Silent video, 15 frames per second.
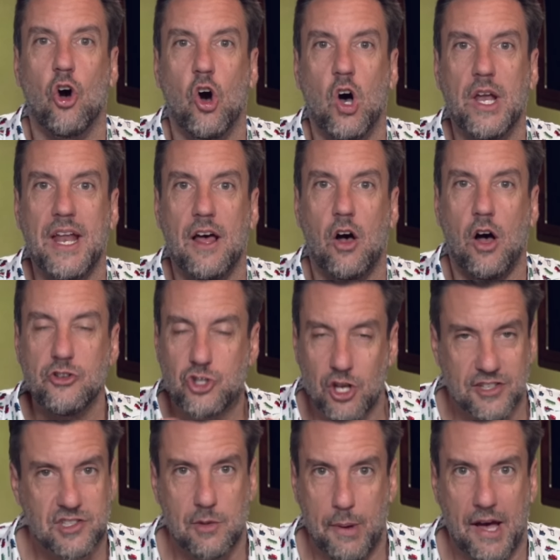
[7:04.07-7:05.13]
on
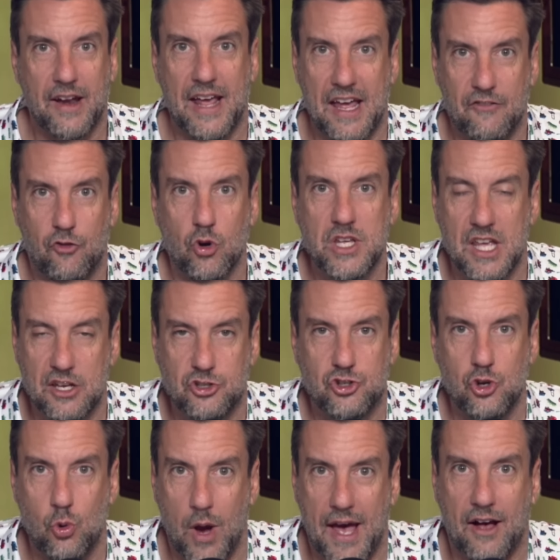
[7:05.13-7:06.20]
just about every
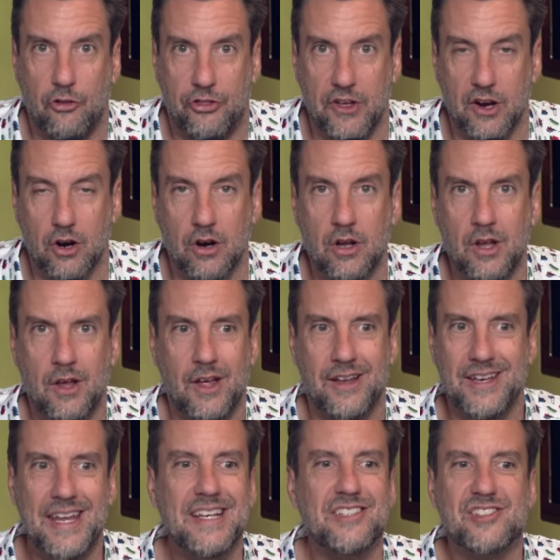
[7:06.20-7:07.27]
issue out there.
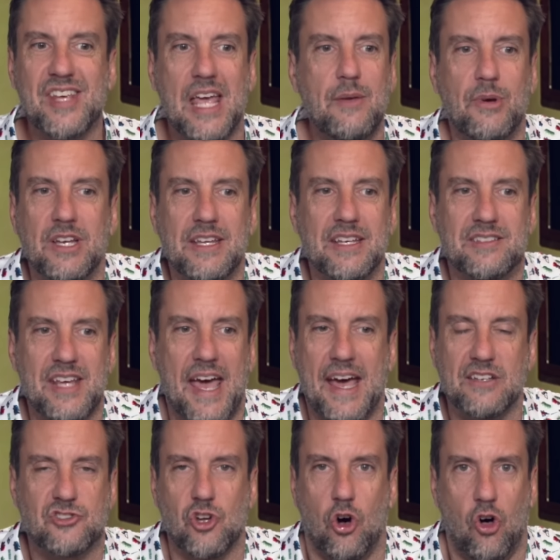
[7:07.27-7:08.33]
Nick Saban gets
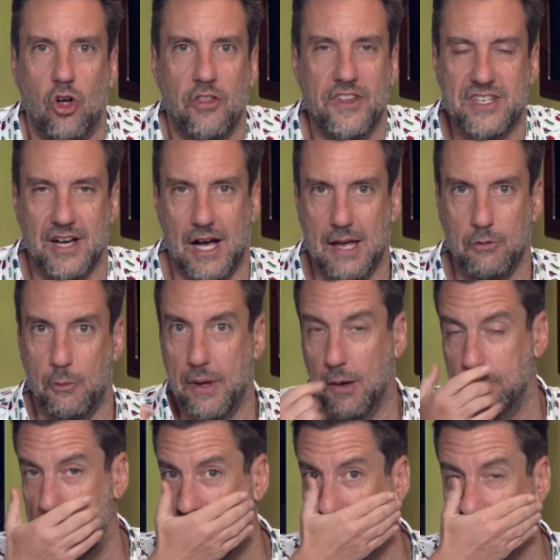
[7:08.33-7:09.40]
asked all the time
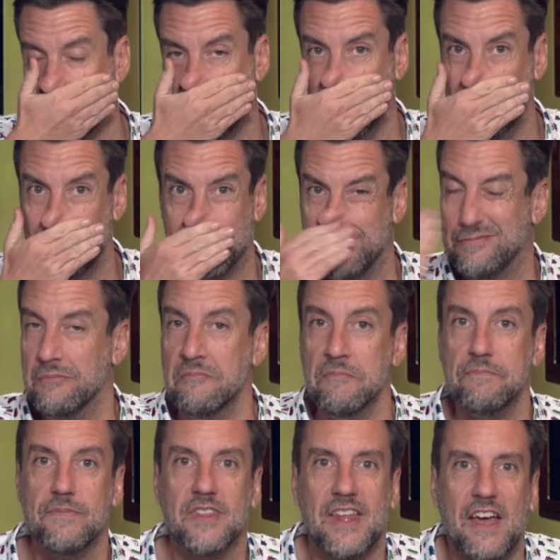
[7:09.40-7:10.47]
about big issues
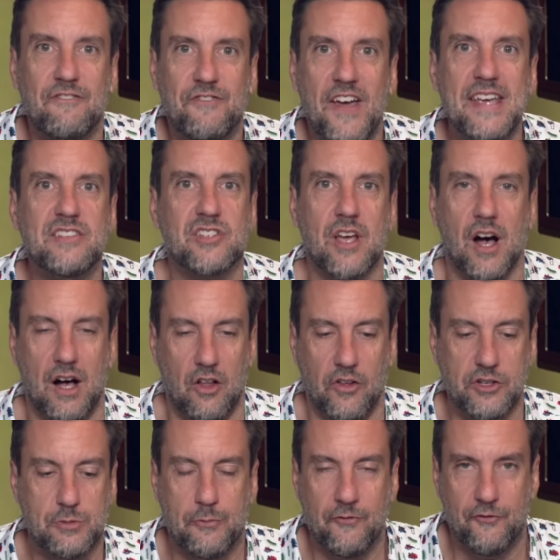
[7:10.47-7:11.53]
that face
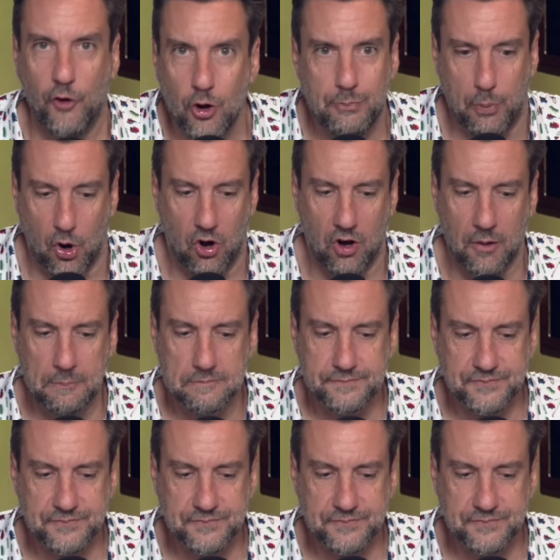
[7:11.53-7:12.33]
college football.